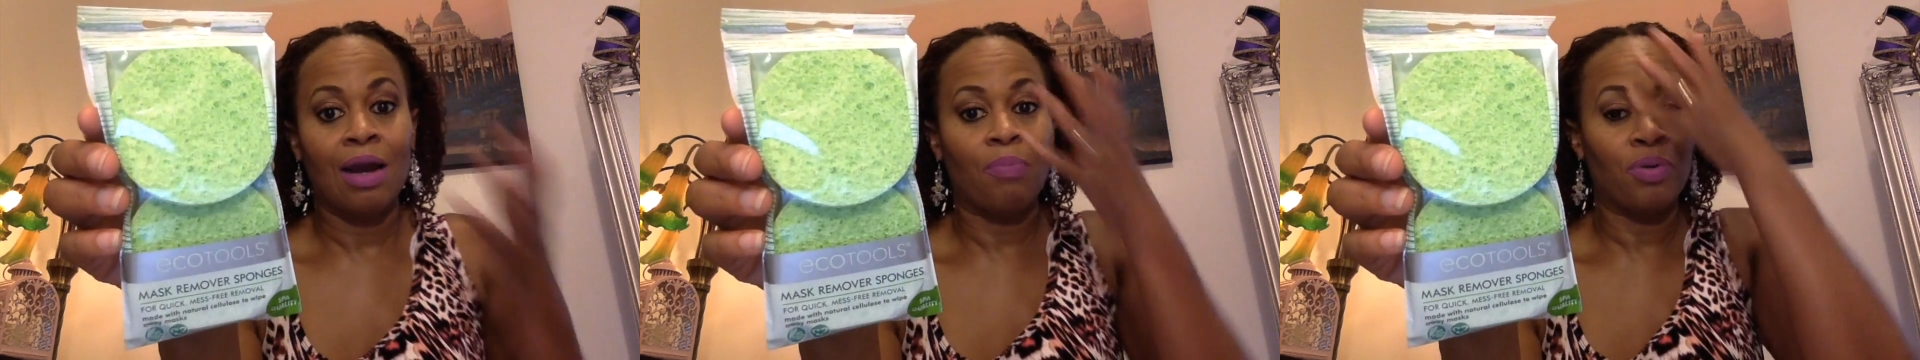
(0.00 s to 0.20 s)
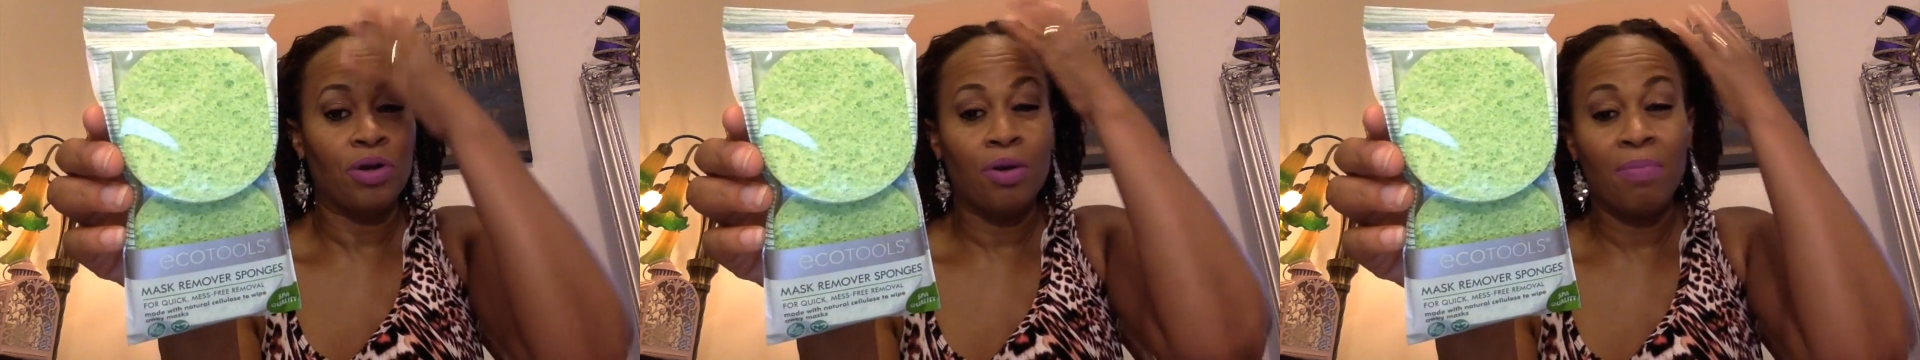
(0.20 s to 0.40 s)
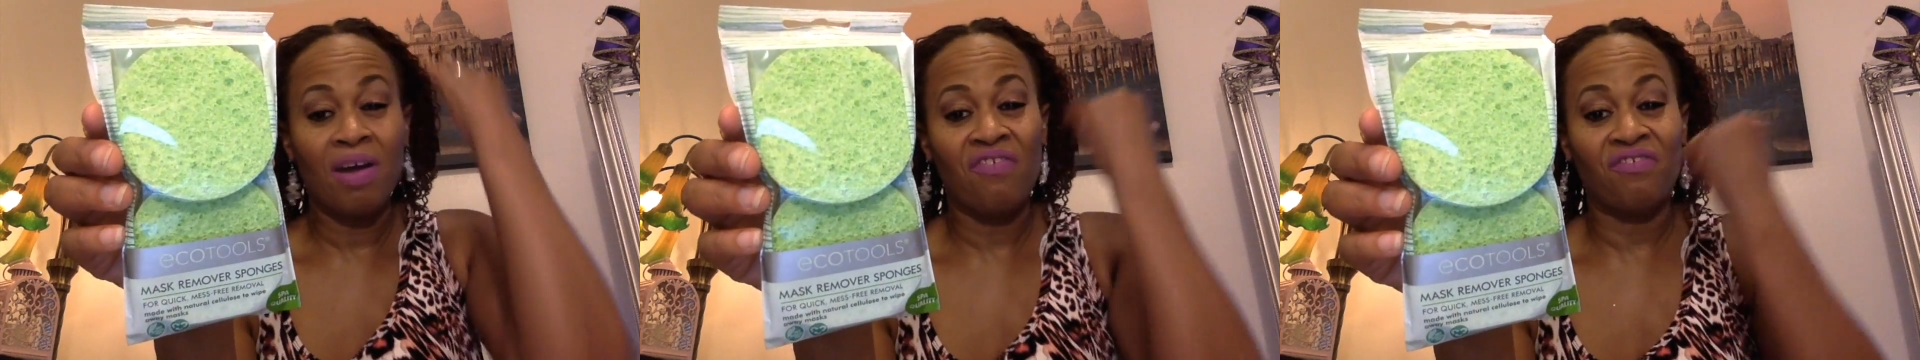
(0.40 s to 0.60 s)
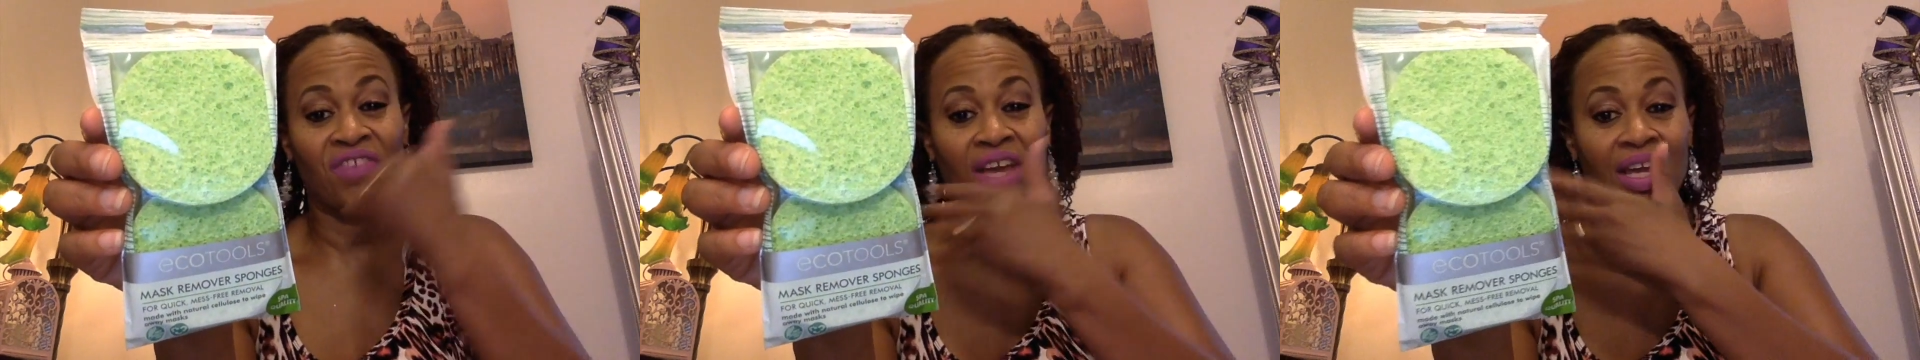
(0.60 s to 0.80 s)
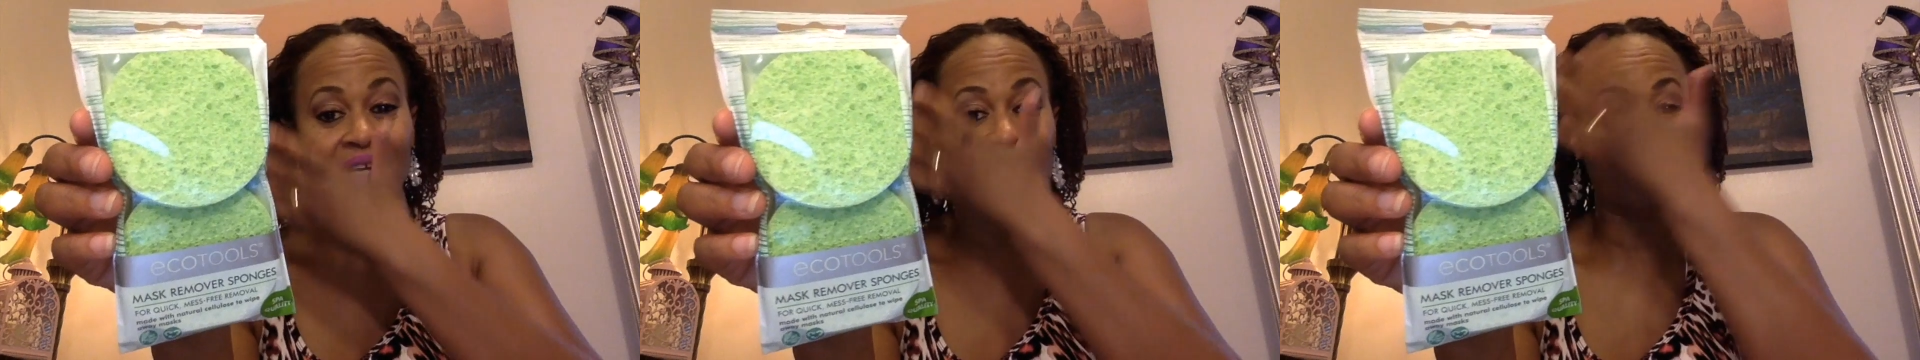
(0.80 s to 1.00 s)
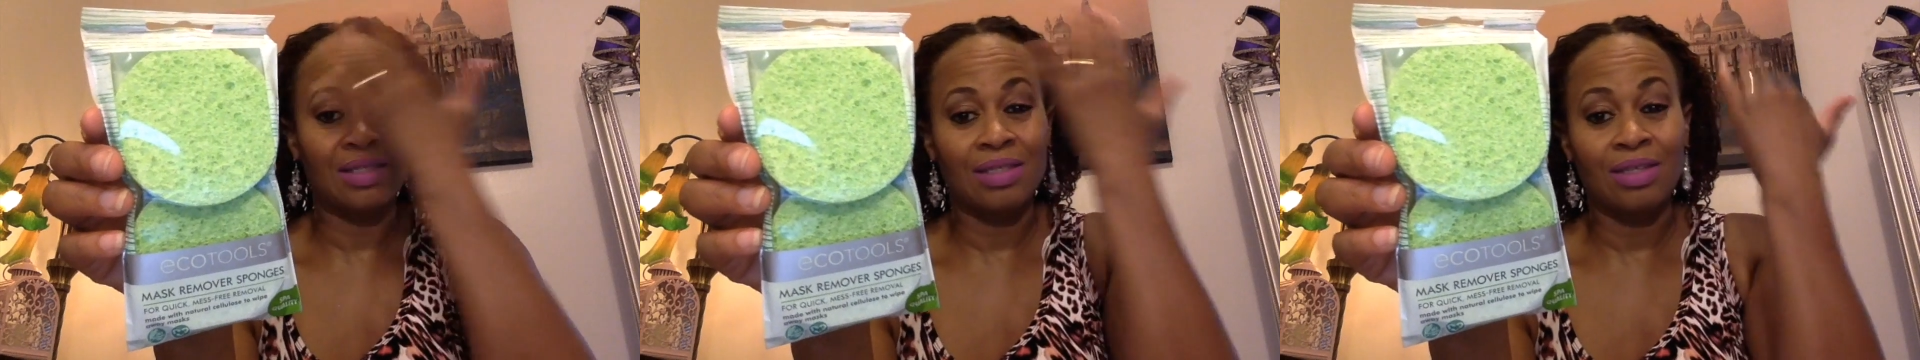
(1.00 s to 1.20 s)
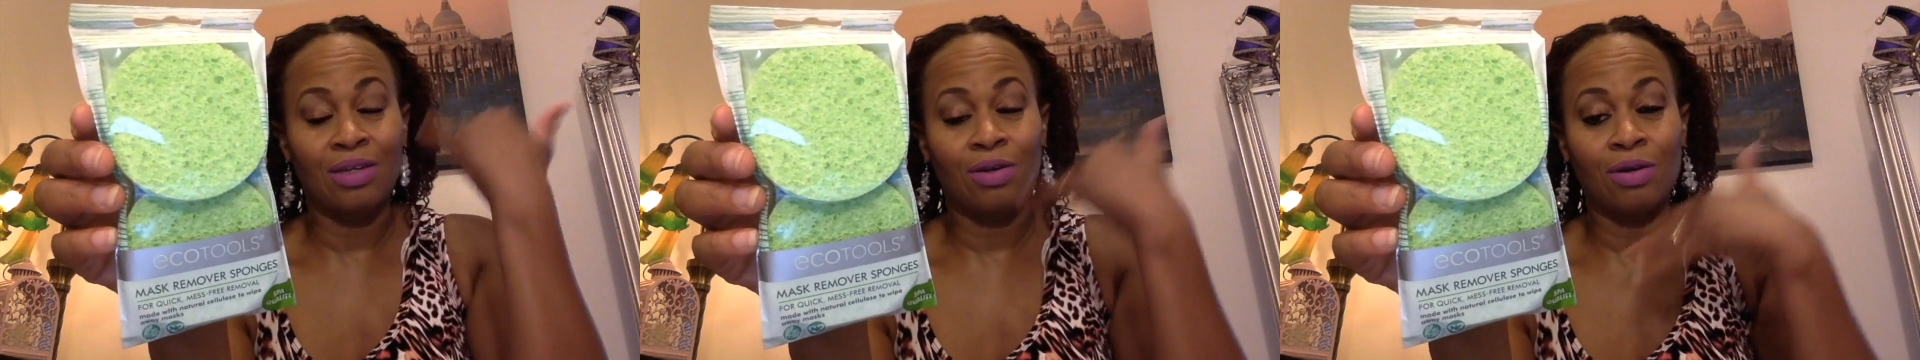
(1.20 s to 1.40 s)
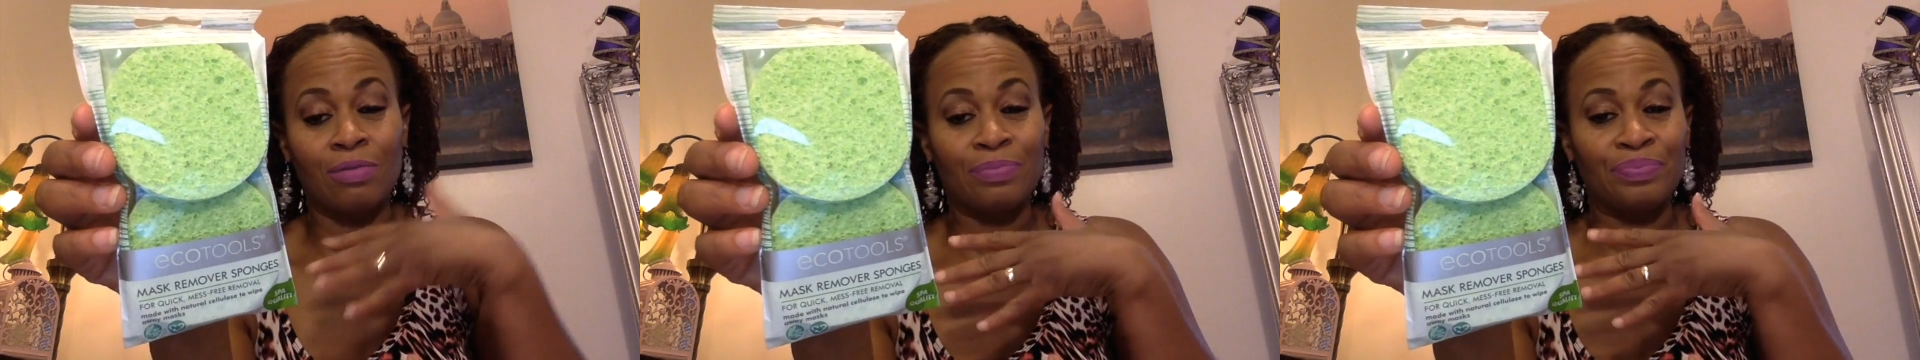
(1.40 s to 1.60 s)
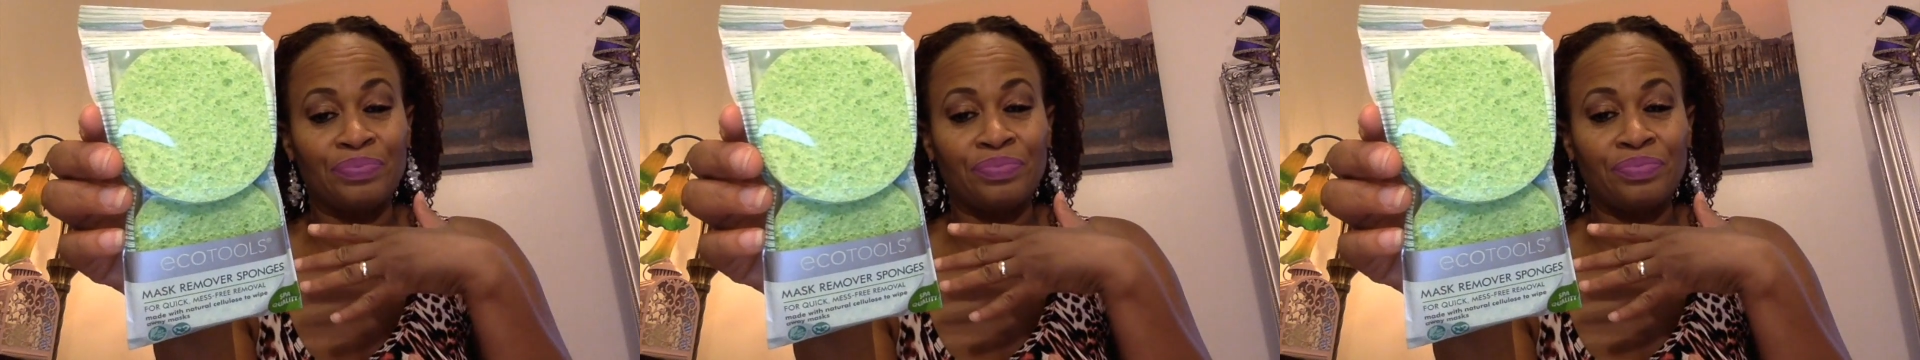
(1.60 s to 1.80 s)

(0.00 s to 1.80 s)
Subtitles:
I put on my face, you know,